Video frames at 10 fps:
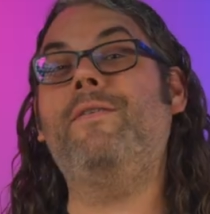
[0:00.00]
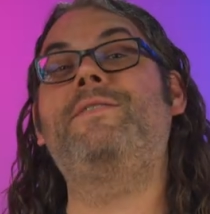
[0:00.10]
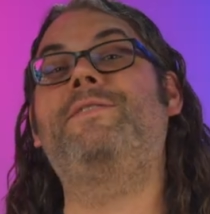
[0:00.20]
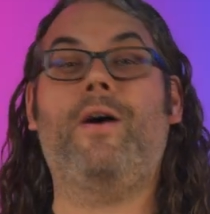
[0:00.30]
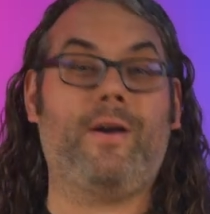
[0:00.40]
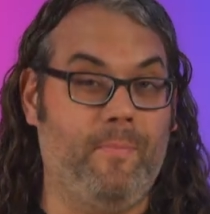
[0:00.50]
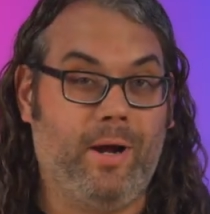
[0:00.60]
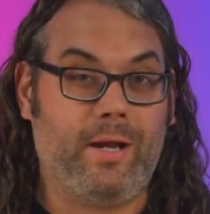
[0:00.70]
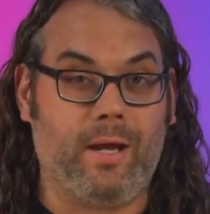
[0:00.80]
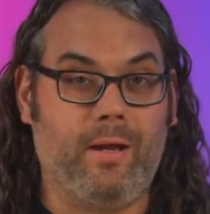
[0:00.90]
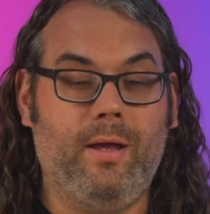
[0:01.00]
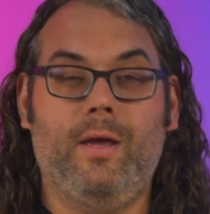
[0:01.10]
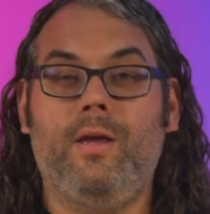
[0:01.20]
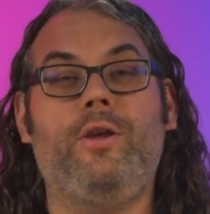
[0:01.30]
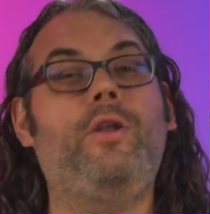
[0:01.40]
let's talk money.
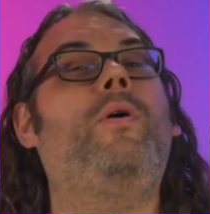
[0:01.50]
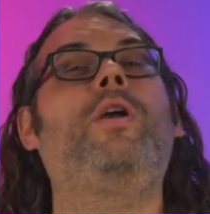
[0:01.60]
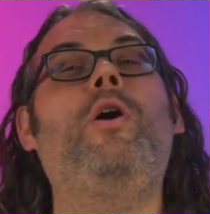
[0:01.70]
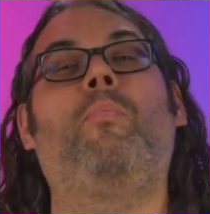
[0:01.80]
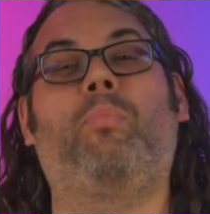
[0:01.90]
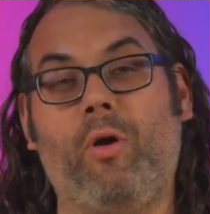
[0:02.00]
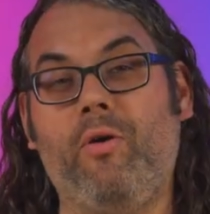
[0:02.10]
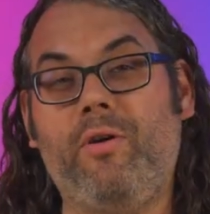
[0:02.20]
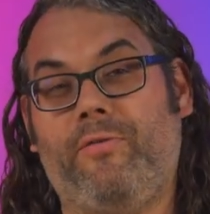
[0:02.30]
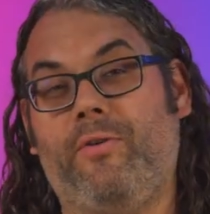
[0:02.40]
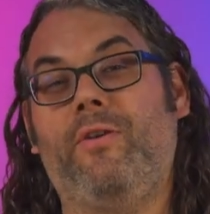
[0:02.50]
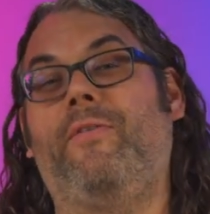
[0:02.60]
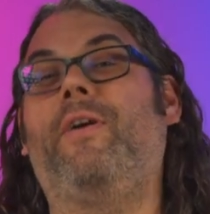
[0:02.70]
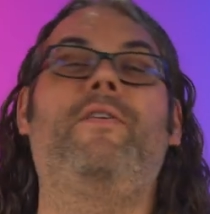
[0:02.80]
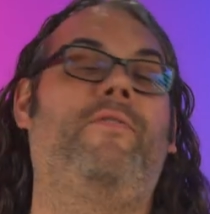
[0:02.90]
You don't want to go broke for your
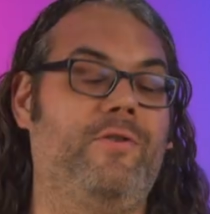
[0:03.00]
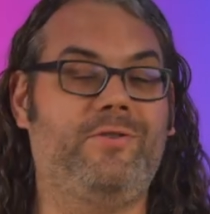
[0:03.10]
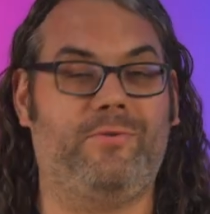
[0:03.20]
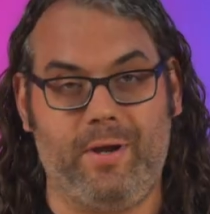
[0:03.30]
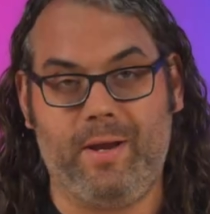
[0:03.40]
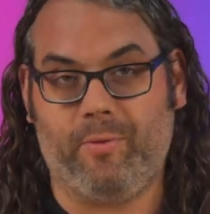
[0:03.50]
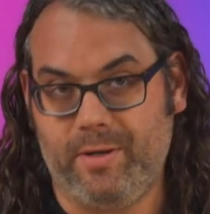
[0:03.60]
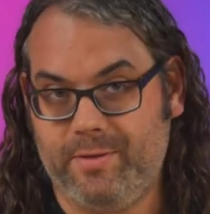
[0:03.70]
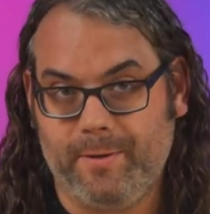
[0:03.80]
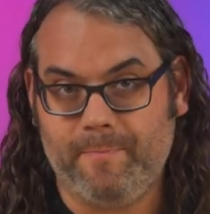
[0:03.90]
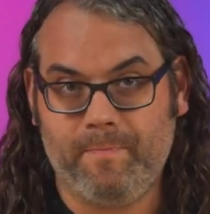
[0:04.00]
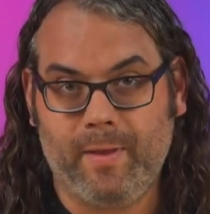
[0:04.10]
very first three D printer.